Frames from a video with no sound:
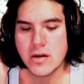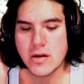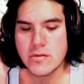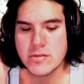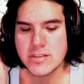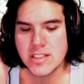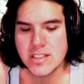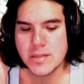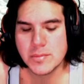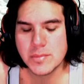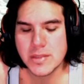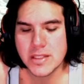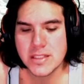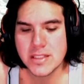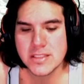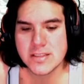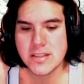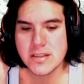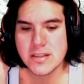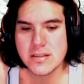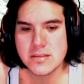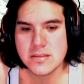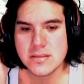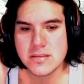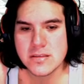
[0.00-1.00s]
resembling
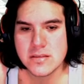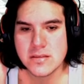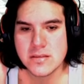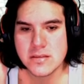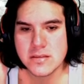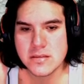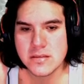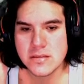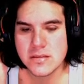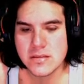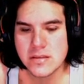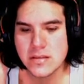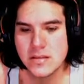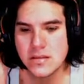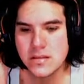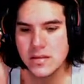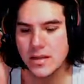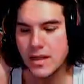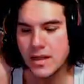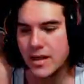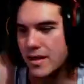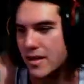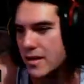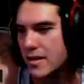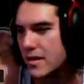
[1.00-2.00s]
sense.
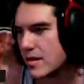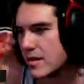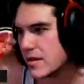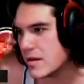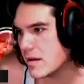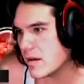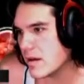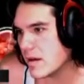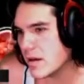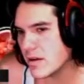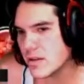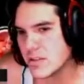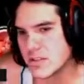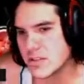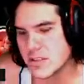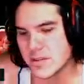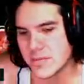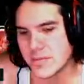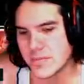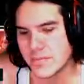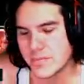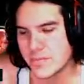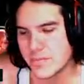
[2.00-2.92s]
Okay, I gotcha.